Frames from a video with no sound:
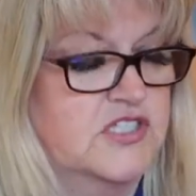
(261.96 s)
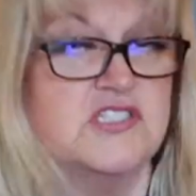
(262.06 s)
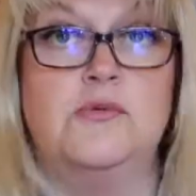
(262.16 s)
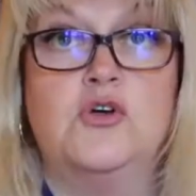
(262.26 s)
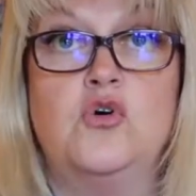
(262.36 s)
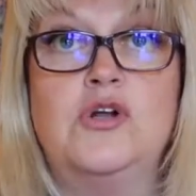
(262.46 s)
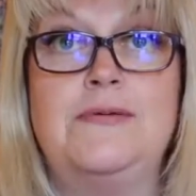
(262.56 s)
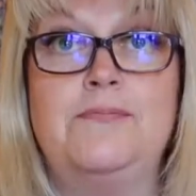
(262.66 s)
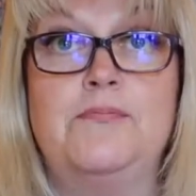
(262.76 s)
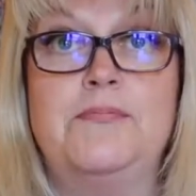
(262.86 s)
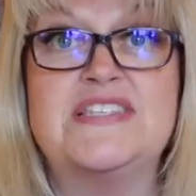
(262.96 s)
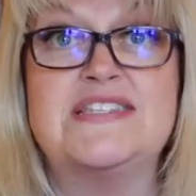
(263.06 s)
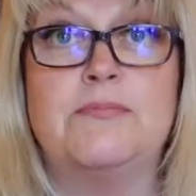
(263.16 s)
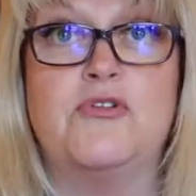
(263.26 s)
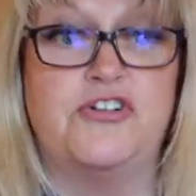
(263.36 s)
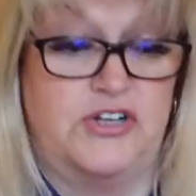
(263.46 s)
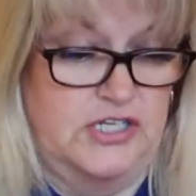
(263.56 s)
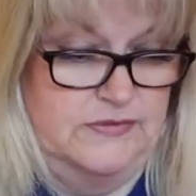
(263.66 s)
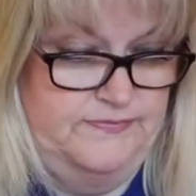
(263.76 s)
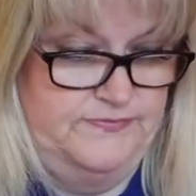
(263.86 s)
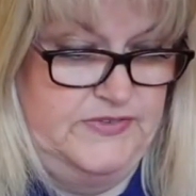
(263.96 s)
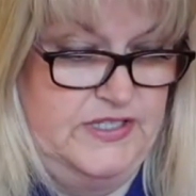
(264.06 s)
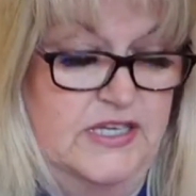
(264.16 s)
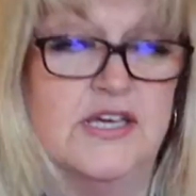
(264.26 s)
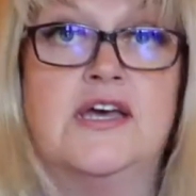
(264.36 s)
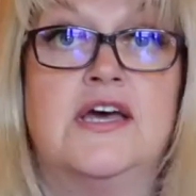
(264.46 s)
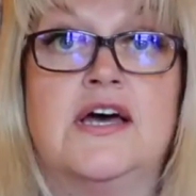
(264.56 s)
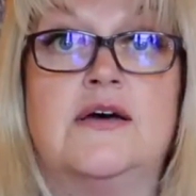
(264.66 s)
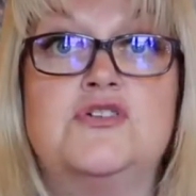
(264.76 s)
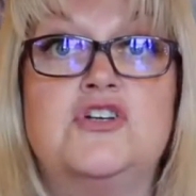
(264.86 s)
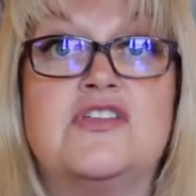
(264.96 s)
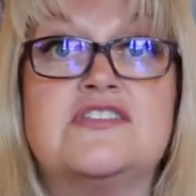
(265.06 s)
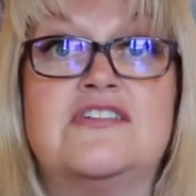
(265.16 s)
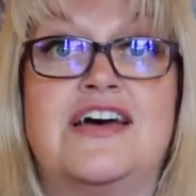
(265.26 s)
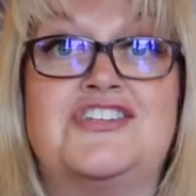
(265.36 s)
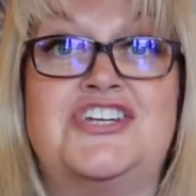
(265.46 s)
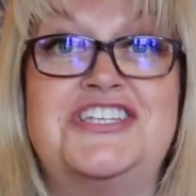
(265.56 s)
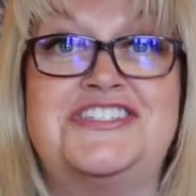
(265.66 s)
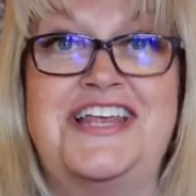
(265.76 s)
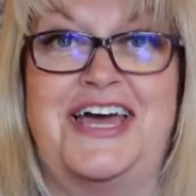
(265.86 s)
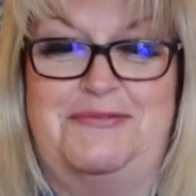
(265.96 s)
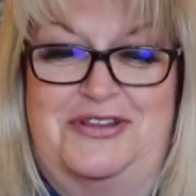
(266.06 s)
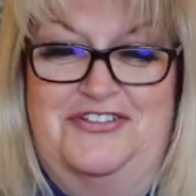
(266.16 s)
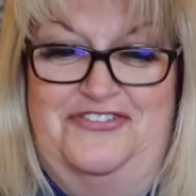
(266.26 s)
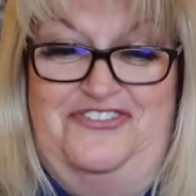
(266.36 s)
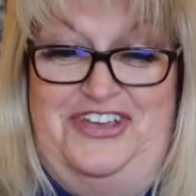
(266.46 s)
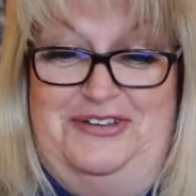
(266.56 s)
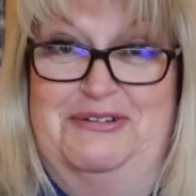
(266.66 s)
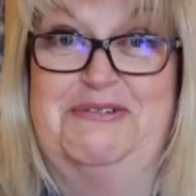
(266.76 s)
So we'll call him Mr. Buffalo. I'm sure that's not actually his name in the film.